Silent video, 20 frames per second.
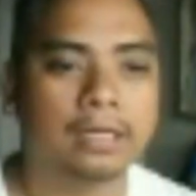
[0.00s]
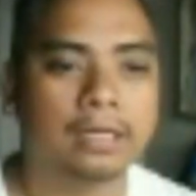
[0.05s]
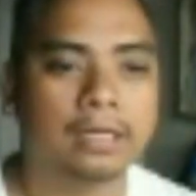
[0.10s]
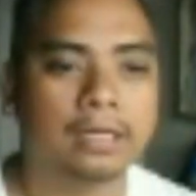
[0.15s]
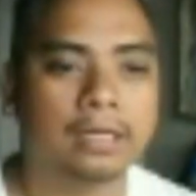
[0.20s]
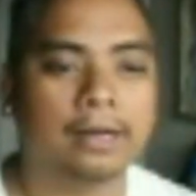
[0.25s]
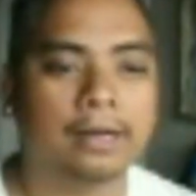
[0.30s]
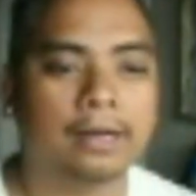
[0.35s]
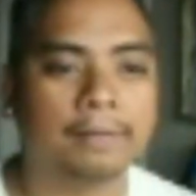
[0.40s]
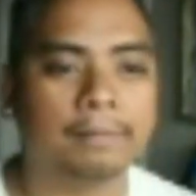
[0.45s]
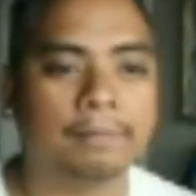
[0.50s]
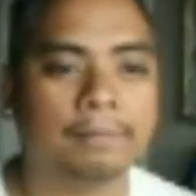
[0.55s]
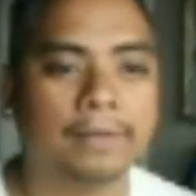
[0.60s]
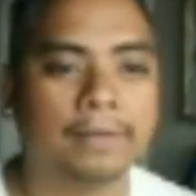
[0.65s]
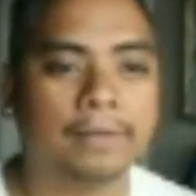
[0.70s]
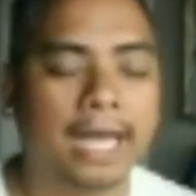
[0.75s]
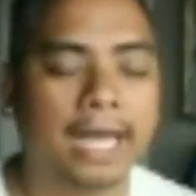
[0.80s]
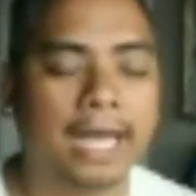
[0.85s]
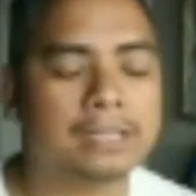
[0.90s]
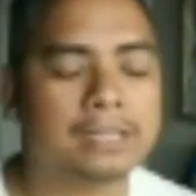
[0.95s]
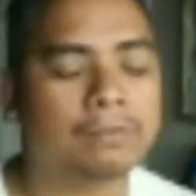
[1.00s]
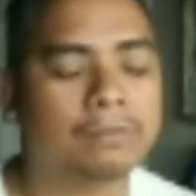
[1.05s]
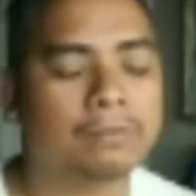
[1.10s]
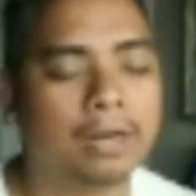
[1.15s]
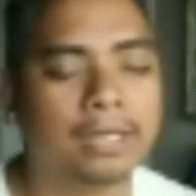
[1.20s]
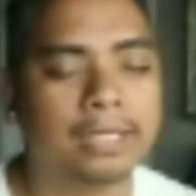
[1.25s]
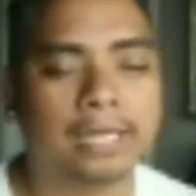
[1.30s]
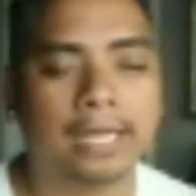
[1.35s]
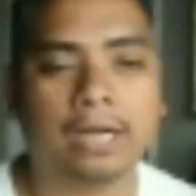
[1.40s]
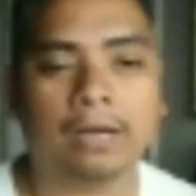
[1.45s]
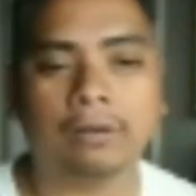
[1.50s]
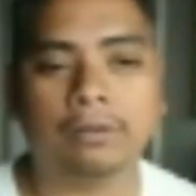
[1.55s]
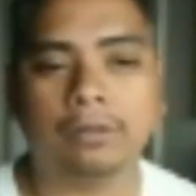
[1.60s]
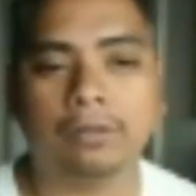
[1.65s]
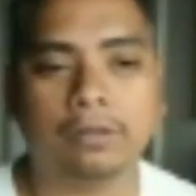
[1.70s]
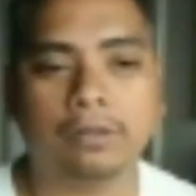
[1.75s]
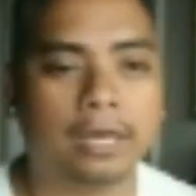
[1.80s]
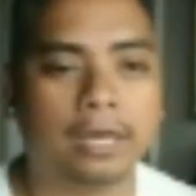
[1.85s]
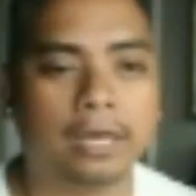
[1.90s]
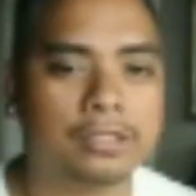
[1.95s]
as of right now,
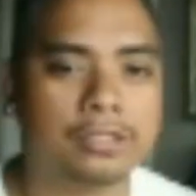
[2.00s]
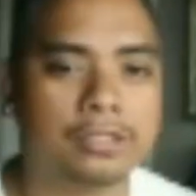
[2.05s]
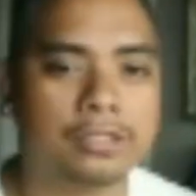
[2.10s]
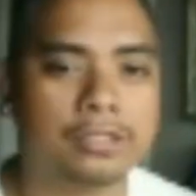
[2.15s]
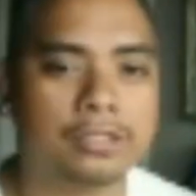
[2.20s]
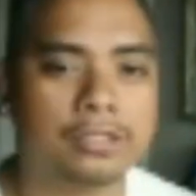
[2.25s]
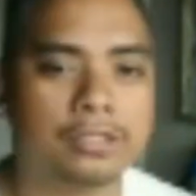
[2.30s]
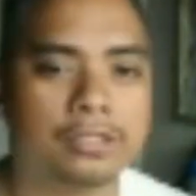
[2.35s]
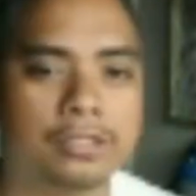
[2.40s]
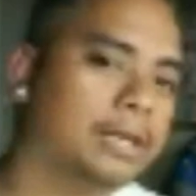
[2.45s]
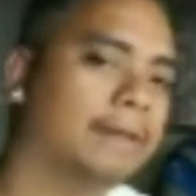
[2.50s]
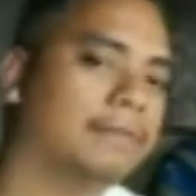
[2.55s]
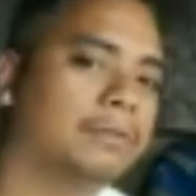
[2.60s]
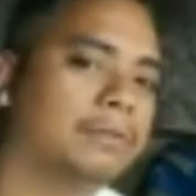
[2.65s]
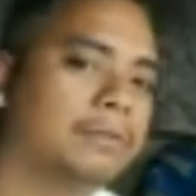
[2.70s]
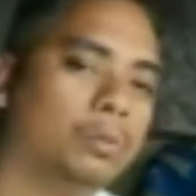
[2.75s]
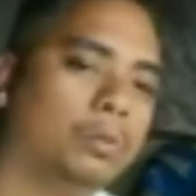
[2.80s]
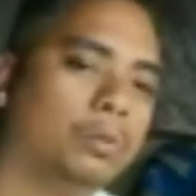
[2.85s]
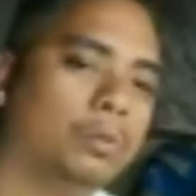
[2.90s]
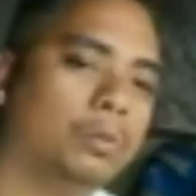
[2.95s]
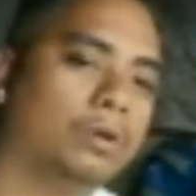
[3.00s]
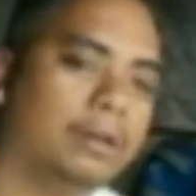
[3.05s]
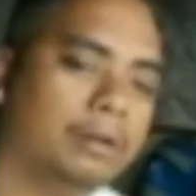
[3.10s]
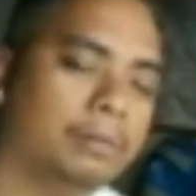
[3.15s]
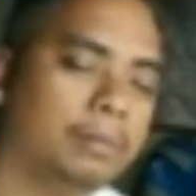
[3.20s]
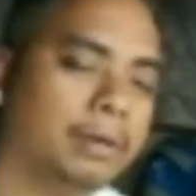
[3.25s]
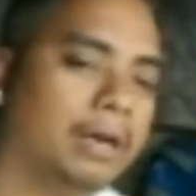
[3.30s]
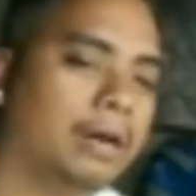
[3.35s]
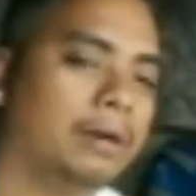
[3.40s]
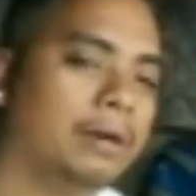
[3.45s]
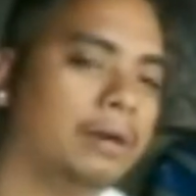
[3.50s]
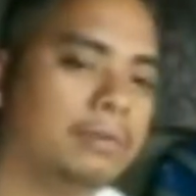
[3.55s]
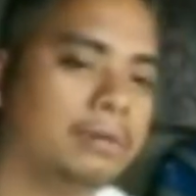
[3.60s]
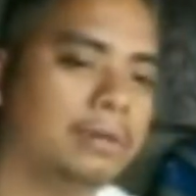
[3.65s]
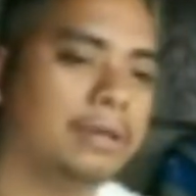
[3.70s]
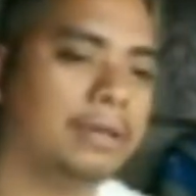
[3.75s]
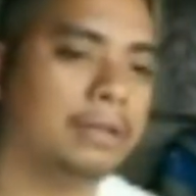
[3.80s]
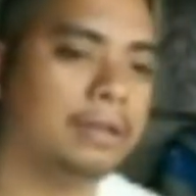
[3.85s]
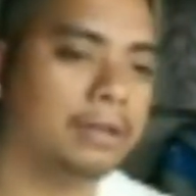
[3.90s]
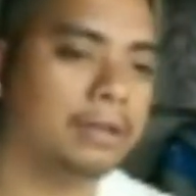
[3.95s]
you guys shouldn't have to worry about
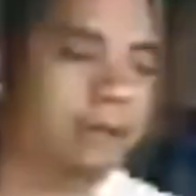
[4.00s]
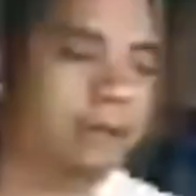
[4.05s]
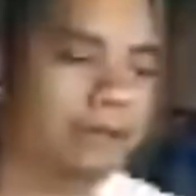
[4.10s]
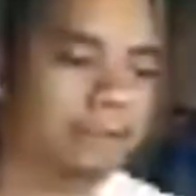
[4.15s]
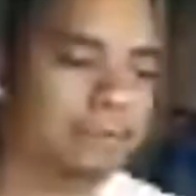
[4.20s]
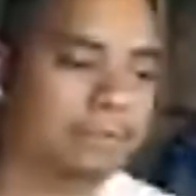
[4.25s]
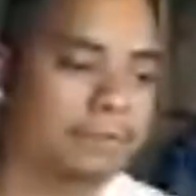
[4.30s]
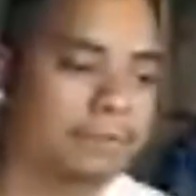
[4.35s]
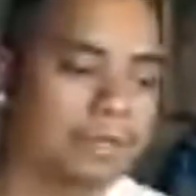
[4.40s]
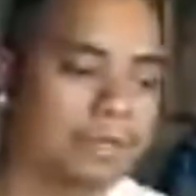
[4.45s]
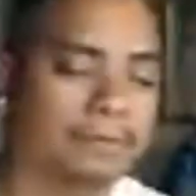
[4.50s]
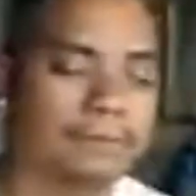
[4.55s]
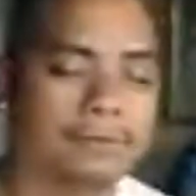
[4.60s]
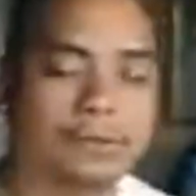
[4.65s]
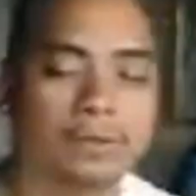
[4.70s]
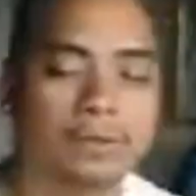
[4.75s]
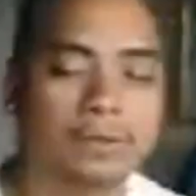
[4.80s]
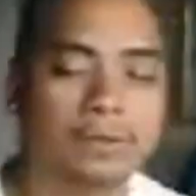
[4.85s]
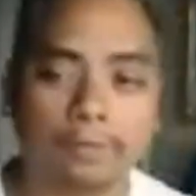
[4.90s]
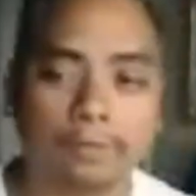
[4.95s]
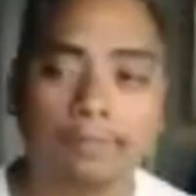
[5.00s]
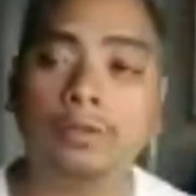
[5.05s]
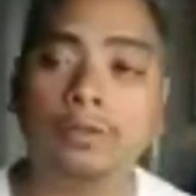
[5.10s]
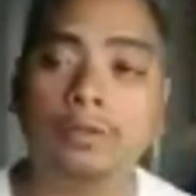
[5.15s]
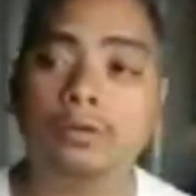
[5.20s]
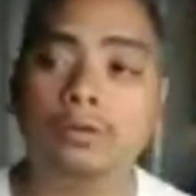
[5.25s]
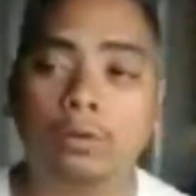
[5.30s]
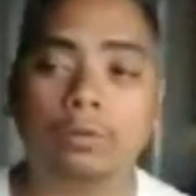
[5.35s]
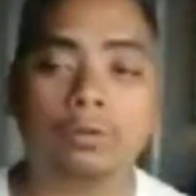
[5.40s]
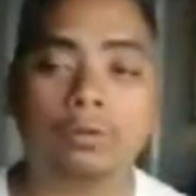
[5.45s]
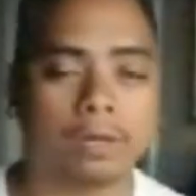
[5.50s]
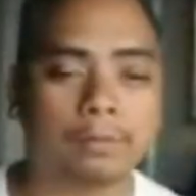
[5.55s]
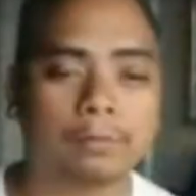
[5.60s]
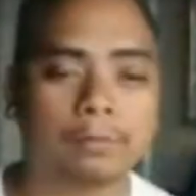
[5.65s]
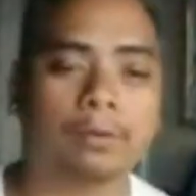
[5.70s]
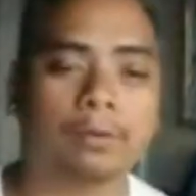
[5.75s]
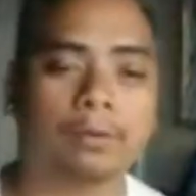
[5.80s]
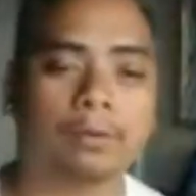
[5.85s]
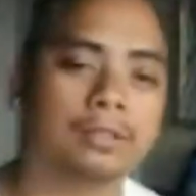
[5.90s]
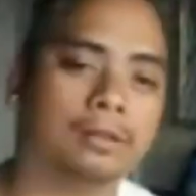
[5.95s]
if you don't
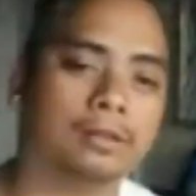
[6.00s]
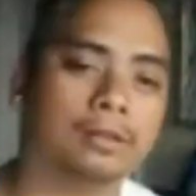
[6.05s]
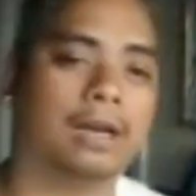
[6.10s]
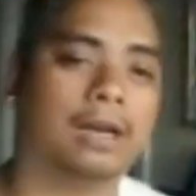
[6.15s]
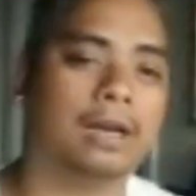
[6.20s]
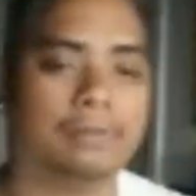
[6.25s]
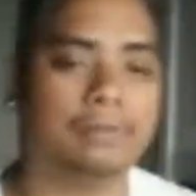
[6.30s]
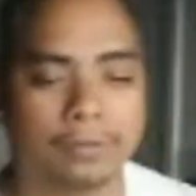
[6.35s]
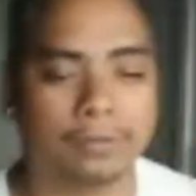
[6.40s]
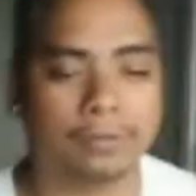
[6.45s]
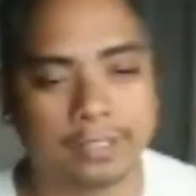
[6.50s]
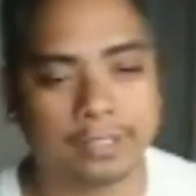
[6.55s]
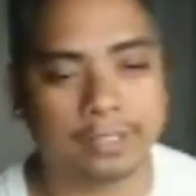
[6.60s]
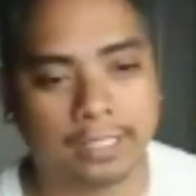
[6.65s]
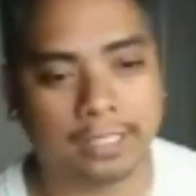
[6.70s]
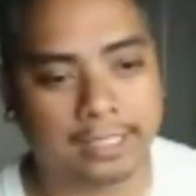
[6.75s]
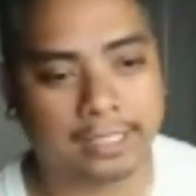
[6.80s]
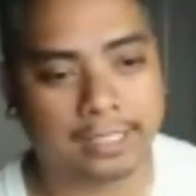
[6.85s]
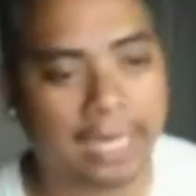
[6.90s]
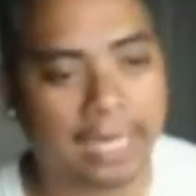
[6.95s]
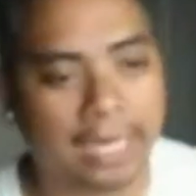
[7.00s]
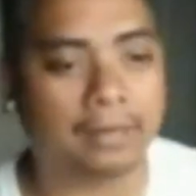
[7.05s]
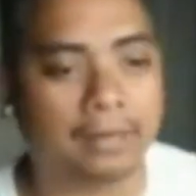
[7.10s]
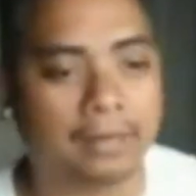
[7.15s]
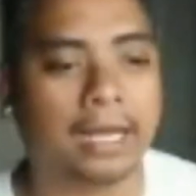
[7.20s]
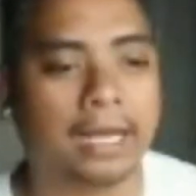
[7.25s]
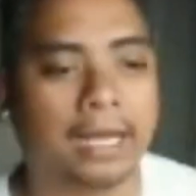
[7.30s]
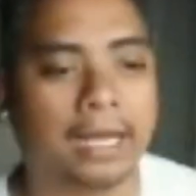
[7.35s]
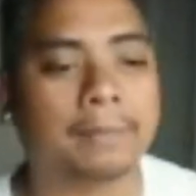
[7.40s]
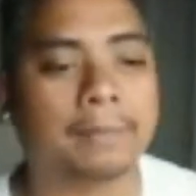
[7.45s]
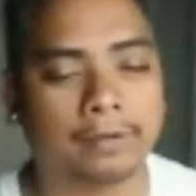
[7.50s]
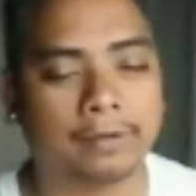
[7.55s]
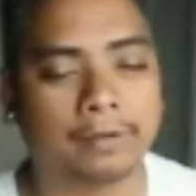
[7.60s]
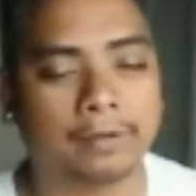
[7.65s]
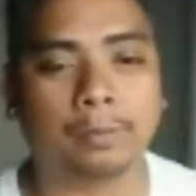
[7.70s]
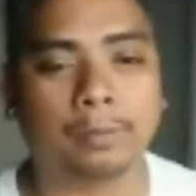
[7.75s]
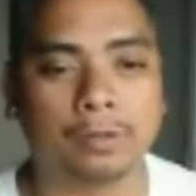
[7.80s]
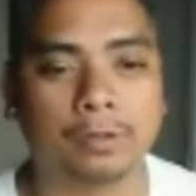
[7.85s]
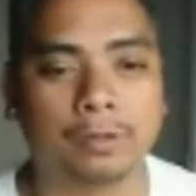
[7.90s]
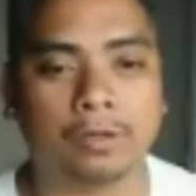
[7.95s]
upgrade to the iPhone 6. App
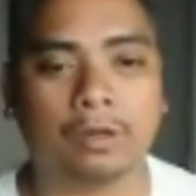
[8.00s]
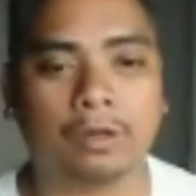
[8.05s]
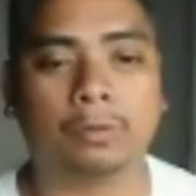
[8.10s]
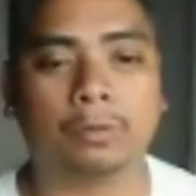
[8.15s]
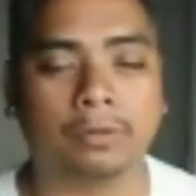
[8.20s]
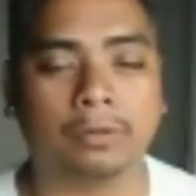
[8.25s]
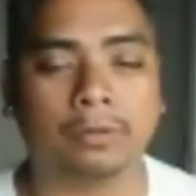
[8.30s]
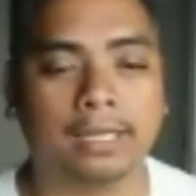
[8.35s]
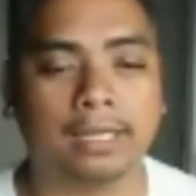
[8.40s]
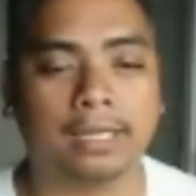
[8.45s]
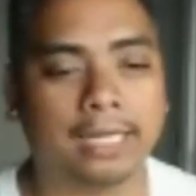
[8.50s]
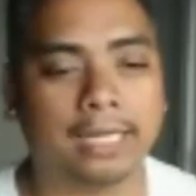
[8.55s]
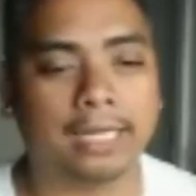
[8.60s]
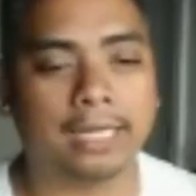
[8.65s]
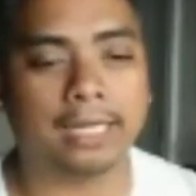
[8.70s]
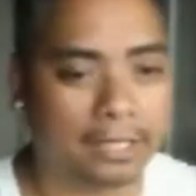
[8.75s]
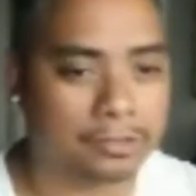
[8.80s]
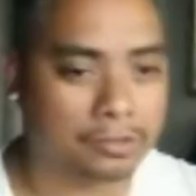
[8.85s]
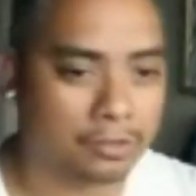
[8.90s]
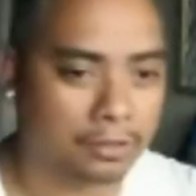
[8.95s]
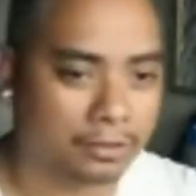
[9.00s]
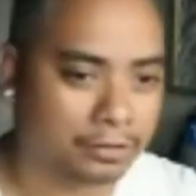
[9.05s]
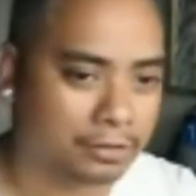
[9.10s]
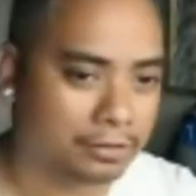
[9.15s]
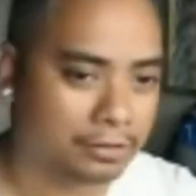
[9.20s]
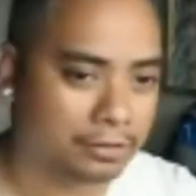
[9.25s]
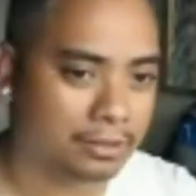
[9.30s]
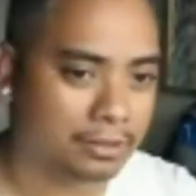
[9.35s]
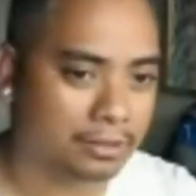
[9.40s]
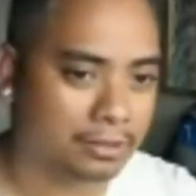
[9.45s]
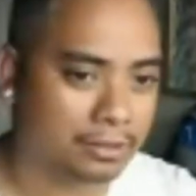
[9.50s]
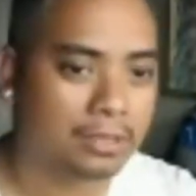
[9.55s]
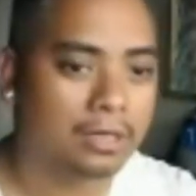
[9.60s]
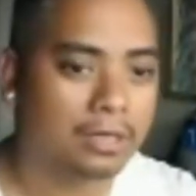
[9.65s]
developers aren't really going to catch on to this